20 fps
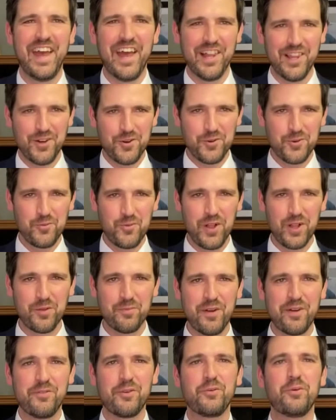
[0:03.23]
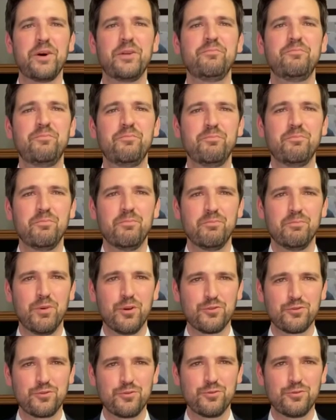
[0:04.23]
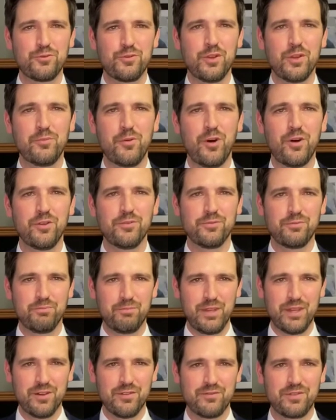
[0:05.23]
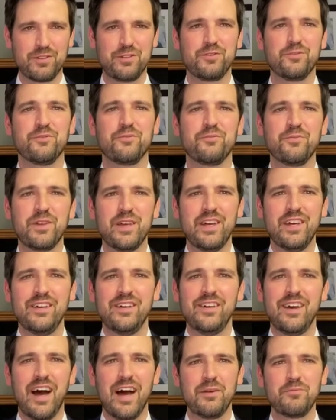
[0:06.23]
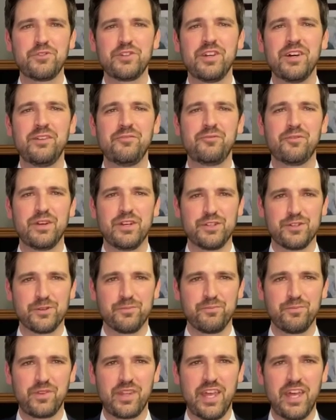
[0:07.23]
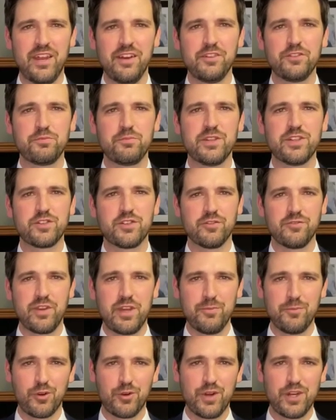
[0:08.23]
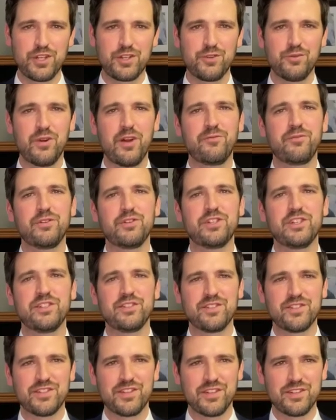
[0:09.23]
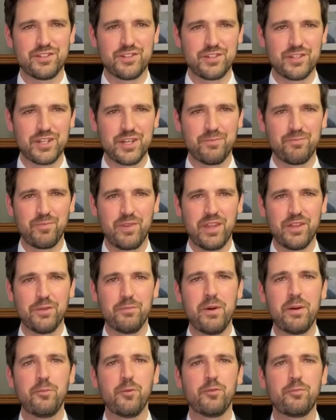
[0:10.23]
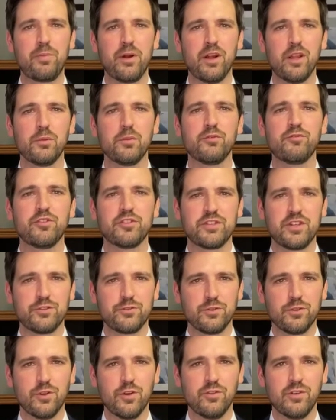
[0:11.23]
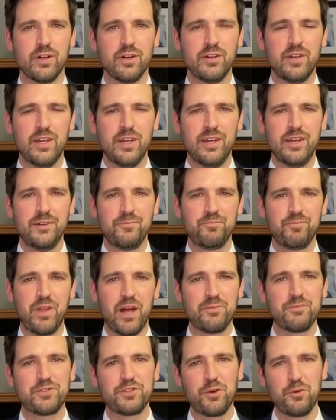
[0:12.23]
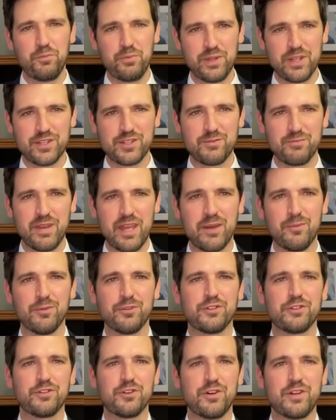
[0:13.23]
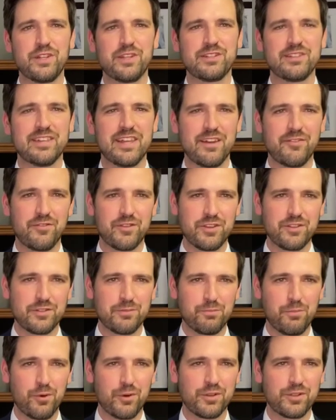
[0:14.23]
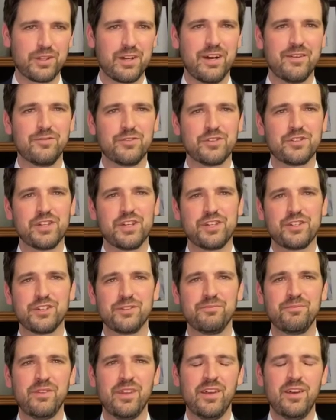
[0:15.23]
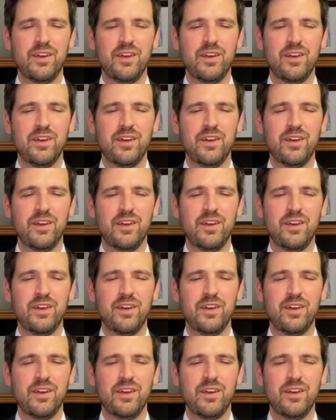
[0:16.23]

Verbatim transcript: Hello and welcome everyone. Bonjour tout le monde, bienvenue. I'm Sean Fraser, Canada's Minister of Immigration, Refugees and Citizenship and the Member of Parliament for Central Nova. I'm so pleased to be able to join you today for this important conversation.